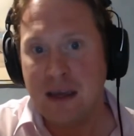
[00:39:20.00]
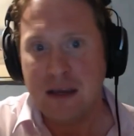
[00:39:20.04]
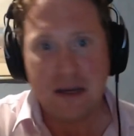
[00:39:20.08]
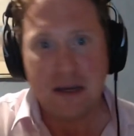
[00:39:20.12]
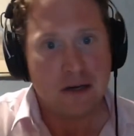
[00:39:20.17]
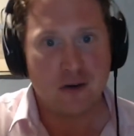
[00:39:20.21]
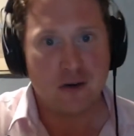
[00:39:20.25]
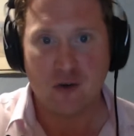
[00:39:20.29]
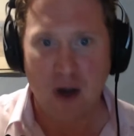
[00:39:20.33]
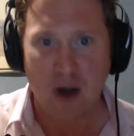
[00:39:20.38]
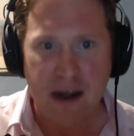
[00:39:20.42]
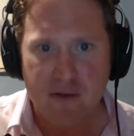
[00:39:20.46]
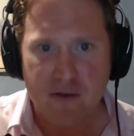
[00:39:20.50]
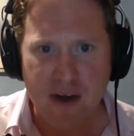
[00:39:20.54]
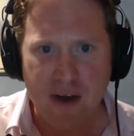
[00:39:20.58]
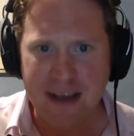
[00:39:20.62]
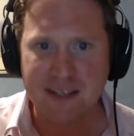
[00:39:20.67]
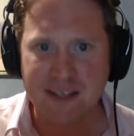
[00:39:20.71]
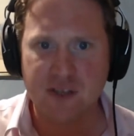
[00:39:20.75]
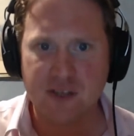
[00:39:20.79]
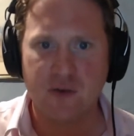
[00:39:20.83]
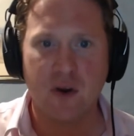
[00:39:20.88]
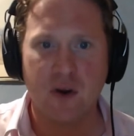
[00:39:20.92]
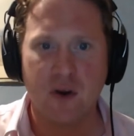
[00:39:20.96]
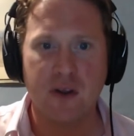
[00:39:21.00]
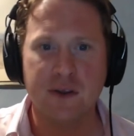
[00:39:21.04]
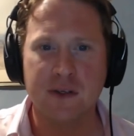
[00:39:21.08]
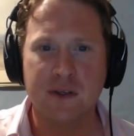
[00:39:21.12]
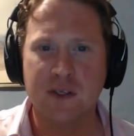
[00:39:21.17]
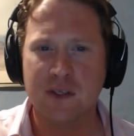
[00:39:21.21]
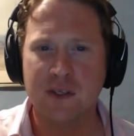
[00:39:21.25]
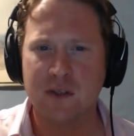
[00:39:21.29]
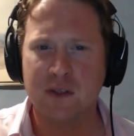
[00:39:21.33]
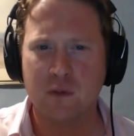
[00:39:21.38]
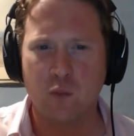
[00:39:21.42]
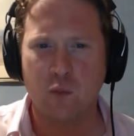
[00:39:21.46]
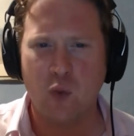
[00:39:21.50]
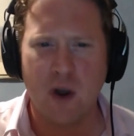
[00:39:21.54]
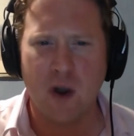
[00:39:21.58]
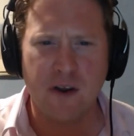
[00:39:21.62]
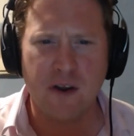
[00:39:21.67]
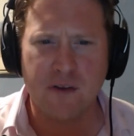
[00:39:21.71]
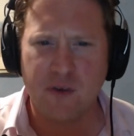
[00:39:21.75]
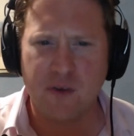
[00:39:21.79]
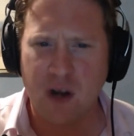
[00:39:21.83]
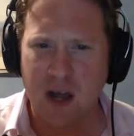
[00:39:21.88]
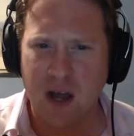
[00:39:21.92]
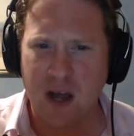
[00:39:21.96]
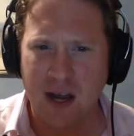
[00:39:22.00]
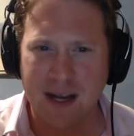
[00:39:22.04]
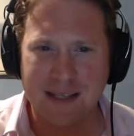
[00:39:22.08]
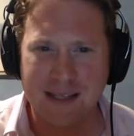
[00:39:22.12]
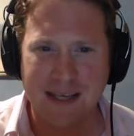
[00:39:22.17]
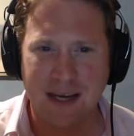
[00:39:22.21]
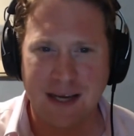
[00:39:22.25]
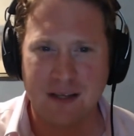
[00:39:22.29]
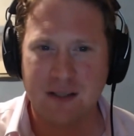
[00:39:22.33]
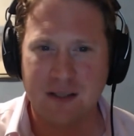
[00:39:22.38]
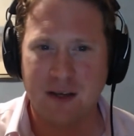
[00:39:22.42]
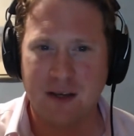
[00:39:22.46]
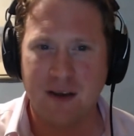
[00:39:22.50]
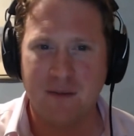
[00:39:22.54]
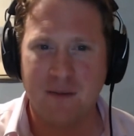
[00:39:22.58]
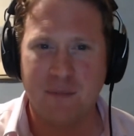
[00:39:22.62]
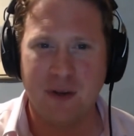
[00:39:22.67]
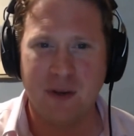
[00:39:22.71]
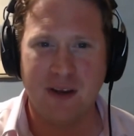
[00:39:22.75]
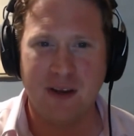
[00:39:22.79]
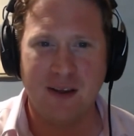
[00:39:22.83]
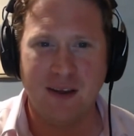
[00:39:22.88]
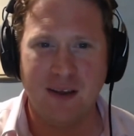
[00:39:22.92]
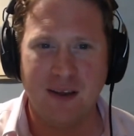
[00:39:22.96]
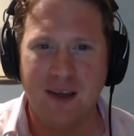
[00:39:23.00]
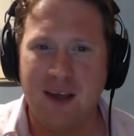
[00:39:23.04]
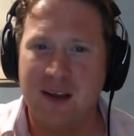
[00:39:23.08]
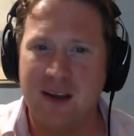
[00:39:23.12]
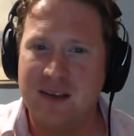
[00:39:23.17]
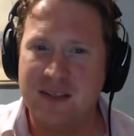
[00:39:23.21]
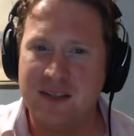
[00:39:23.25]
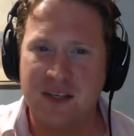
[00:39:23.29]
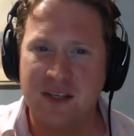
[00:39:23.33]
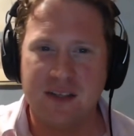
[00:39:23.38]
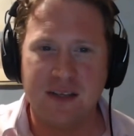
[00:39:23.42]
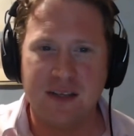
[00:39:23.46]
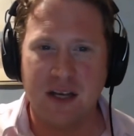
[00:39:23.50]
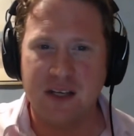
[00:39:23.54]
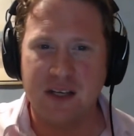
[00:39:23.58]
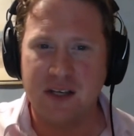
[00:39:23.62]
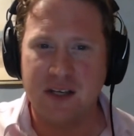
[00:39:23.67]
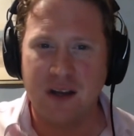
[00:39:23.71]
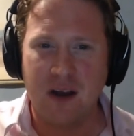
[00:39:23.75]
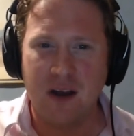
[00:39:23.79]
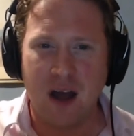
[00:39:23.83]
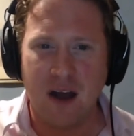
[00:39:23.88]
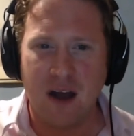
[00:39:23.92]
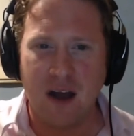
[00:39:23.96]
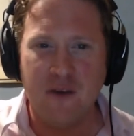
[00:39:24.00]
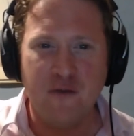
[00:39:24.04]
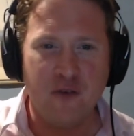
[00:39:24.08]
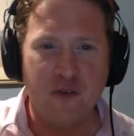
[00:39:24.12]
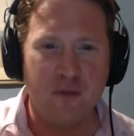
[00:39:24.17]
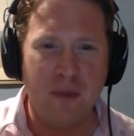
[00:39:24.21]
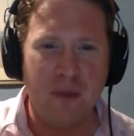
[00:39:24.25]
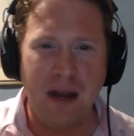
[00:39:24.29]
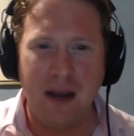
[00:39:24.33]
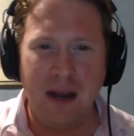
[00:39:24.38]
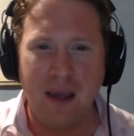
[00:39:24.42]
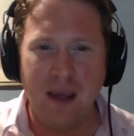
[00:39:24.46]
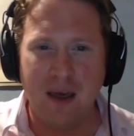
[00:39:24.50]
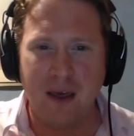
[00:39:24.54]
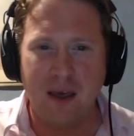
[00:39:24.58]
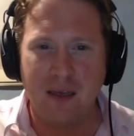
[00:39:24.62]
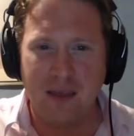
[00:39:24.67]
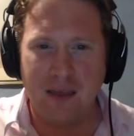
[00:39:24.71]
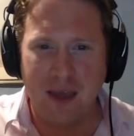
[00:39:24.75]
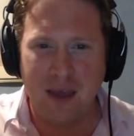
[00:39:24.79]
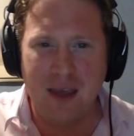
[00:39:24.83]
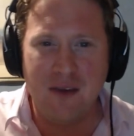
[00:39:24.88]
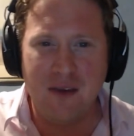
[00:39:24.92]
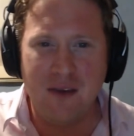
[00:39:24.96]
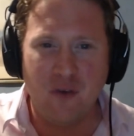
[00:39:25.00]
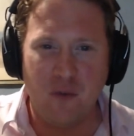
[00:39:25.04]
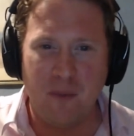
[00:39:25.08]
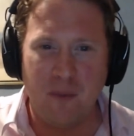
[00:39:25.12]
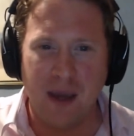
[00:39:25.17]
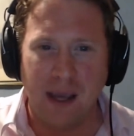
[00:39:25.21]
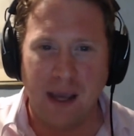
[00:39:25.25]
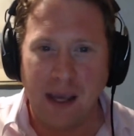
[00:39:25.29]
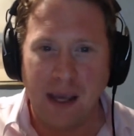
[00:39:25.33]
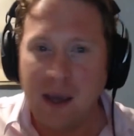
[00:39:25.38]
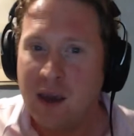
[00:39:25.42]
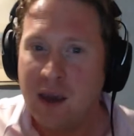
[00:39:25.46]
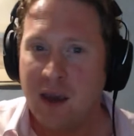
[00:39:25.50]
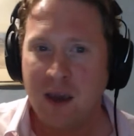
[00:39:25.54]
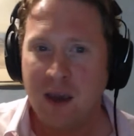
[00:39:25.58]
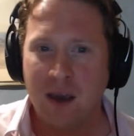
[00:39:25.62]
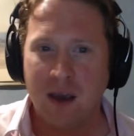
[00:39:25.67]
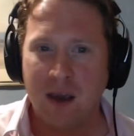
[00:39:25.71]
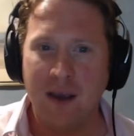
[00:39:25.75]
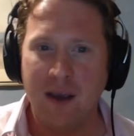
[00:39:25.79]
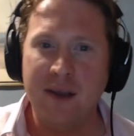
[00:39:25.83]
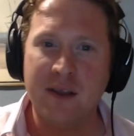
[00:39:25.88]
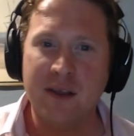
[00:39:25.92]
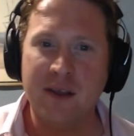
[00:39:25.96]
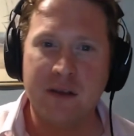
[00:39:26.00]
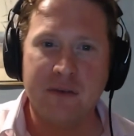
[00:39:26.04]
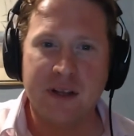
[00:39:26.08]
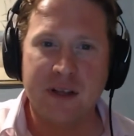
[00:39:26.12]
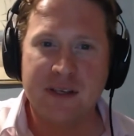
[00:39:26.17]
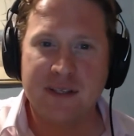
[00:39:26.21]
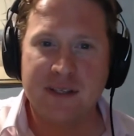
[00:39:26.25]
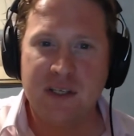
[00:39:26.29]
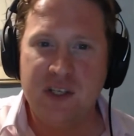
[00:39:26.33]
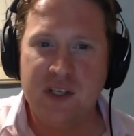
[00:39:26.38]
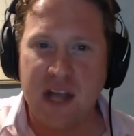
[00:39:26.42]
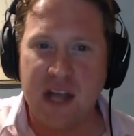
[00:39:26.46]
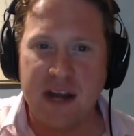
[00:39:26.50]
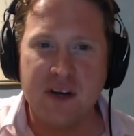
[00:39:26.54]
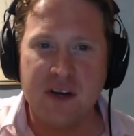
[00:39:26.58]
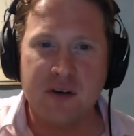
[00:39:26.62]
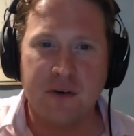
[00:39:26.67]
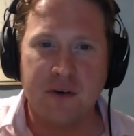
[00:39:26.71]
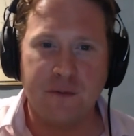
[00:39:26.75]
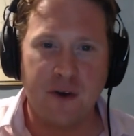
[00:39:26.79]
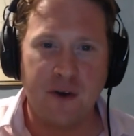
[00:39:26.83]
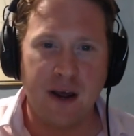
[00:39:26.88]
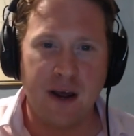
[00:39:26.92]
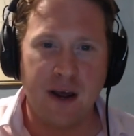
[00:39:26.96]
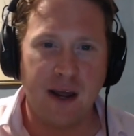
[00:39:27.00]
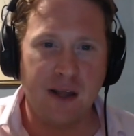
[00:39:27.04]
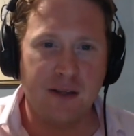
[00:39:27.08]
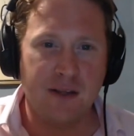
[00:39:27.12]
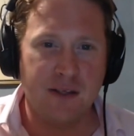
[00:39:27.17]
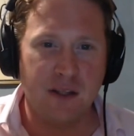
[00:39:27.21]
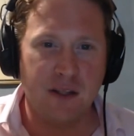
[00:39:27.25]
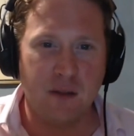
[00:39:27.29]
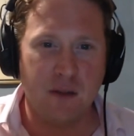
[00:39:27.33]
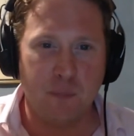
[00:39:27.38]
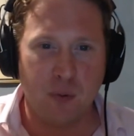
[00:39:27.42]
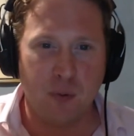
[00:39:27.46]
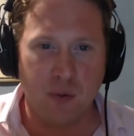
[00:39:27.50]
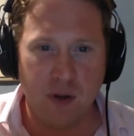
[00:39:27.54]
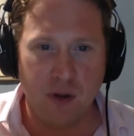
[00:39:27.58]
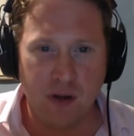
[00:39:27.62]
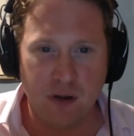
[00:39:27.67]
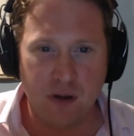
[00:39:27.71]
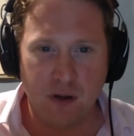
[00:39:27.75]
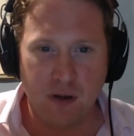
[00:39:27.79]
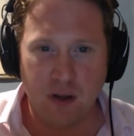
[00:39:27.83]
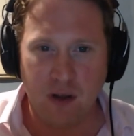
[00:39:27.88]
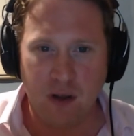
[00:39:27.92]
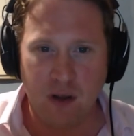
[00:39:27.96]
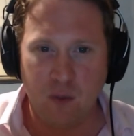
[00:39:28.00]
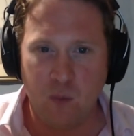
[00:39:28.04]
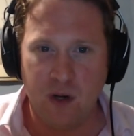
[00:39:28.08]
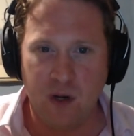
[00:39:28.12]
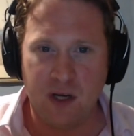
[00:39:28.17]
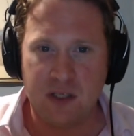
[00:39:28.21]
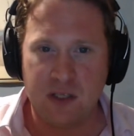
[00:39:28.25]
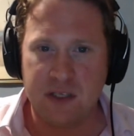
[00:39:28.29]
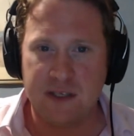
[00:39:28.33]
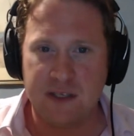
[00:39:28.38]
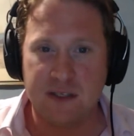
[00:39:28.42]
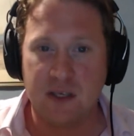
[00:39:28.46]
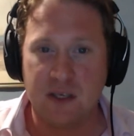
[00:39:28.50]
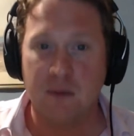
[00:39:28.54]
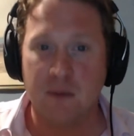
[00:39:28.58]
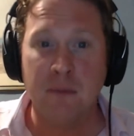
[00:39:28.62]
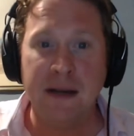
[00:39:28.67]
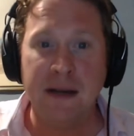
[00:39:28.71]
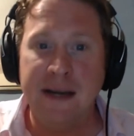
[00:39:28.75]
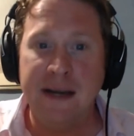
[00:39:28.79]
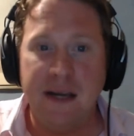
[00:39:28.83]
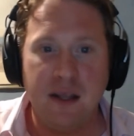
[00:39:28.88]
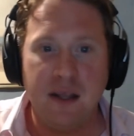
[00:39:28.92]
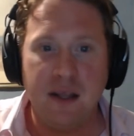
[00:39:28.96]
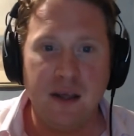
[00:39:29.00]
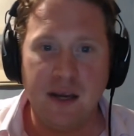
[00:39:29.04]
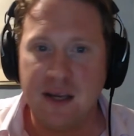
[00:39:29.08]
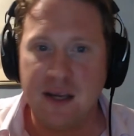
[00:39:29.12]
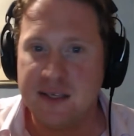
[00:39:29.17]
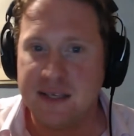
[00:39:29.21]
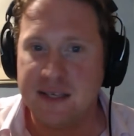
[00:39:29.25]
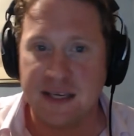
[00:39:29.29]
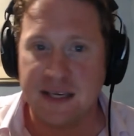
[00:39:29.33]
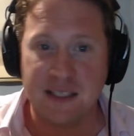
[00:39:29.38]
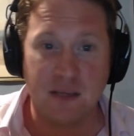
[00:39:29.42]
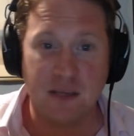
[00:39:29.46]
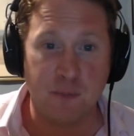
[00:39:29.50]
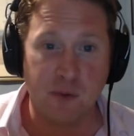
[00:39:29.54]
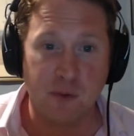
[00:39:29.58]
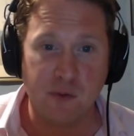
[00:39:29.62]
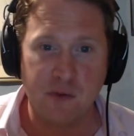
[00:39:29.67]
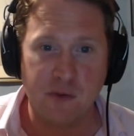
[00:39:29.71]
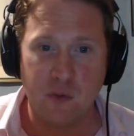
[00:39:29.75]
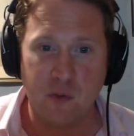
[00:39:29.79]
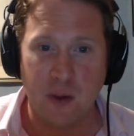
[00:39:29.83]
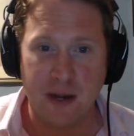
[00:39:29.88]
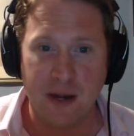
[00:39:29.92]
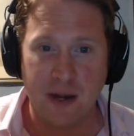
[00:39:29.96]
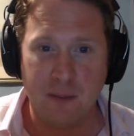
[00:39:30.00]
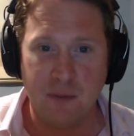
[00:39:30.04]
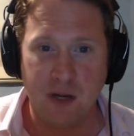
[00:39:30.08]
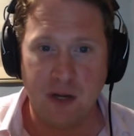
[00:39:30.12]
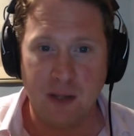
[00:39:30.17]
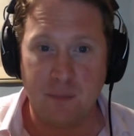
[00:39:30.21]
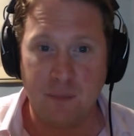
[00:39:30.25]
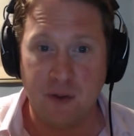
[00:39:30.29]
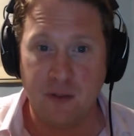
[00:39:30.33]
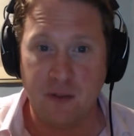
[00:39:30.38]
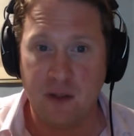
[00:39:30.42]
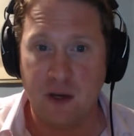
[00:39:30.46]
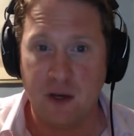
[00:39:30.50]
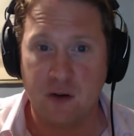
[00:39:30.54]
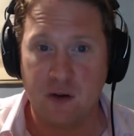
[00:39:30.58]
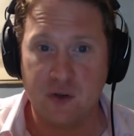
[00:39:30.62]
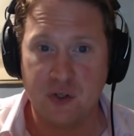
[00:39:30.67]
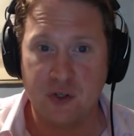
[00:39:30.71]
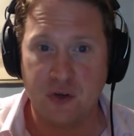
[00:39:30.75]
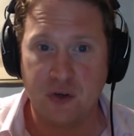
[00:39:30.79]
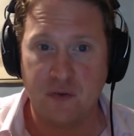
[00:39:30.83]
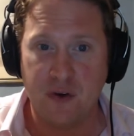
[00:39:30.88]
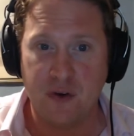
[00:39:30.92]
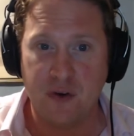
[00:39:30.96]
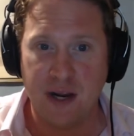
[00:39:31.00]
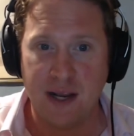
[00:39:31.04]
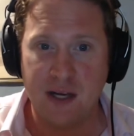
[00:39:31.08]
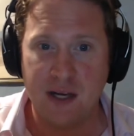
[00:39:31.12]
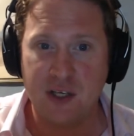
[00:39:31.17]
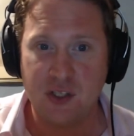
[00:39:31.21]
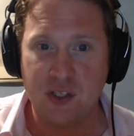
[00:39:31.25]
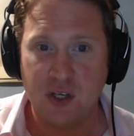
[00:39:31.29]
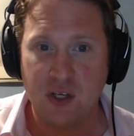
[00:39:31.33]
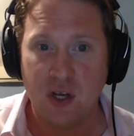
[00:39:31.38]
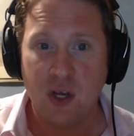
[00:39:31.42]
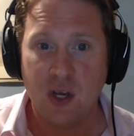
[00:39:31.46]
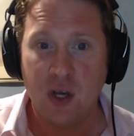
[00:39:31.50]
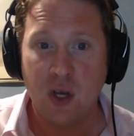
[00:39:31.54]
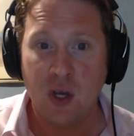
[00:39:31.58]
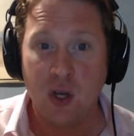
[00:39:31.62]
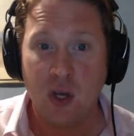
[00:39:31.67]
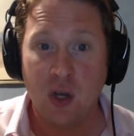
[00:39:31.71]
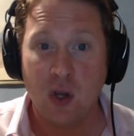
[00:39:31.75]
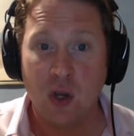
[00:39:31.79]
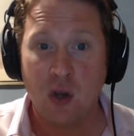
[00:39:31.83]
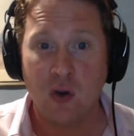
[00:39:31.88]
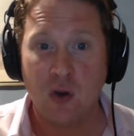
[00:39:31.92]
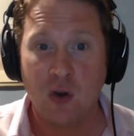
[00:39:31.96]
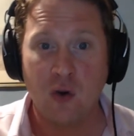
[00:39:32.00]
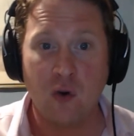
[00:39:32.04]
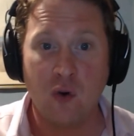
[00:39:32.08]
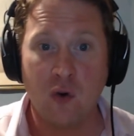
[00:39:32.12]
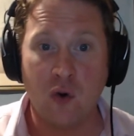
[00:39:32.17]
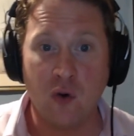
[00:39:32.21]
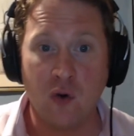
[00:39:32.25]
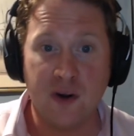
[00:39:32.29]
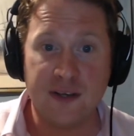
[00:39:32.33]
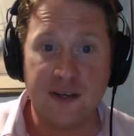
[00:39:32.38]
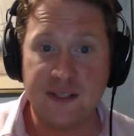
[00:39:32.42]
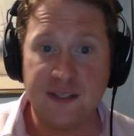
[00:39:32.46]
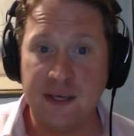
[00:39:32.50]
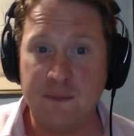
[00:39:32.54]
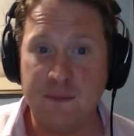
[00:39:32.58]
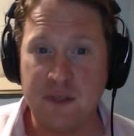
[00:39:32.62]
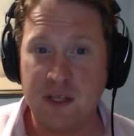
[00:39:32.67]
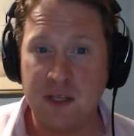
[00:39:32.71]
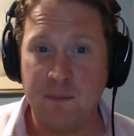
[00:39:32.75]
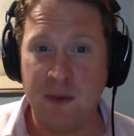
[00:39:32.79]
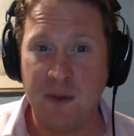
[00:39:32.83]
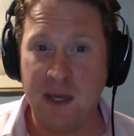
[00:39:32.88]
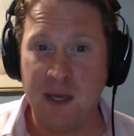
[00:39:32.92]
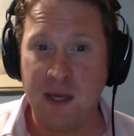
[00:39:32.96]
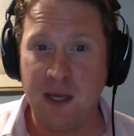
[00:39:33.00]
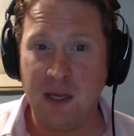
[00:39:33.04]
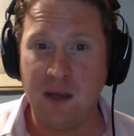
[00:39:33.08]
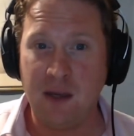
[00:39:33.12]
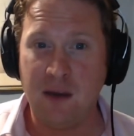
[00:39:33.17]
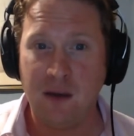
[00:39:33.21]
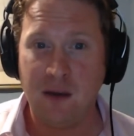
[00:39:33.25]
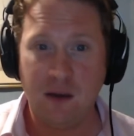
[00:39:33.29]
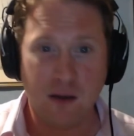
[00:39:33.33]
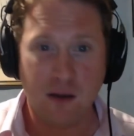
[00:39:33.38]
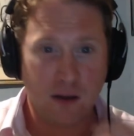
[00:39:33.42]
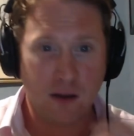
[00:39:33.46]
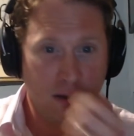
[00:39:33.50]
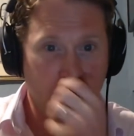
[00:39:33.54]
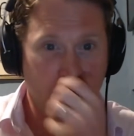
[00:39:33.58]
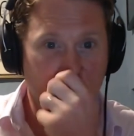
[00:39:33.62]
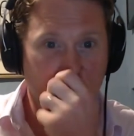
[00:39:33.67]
great restaurants, wonderful architecture, but it's just such an unfamiliar thing for me. Either it's gentrified to the point at which it's completely inaccessible to anybody but the ultra rich, or it seems to be